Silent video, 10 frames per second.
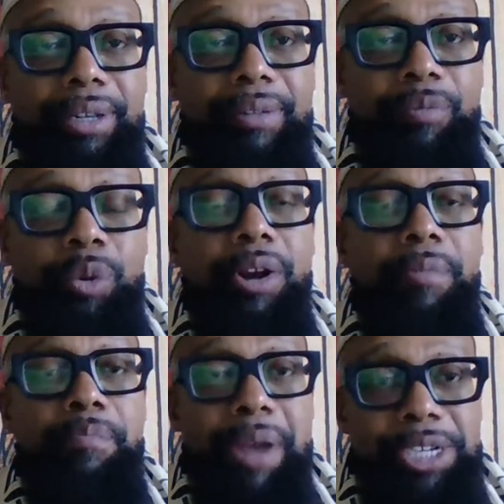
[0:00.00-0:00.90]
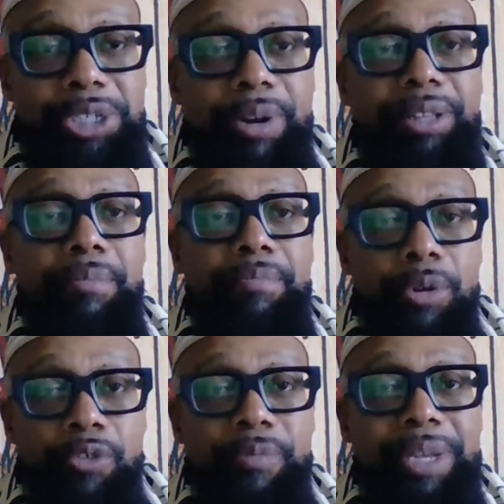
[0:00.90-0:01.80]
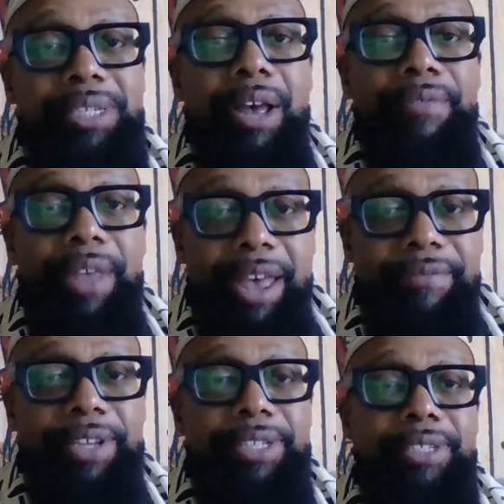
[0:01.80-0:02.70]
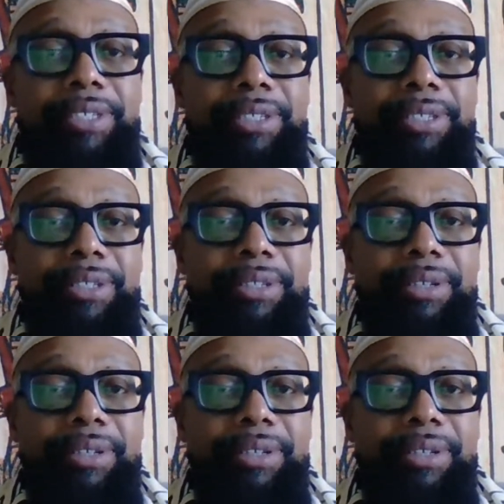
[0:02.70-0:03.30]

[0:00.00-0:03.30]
We are measuring the movements of the heavens.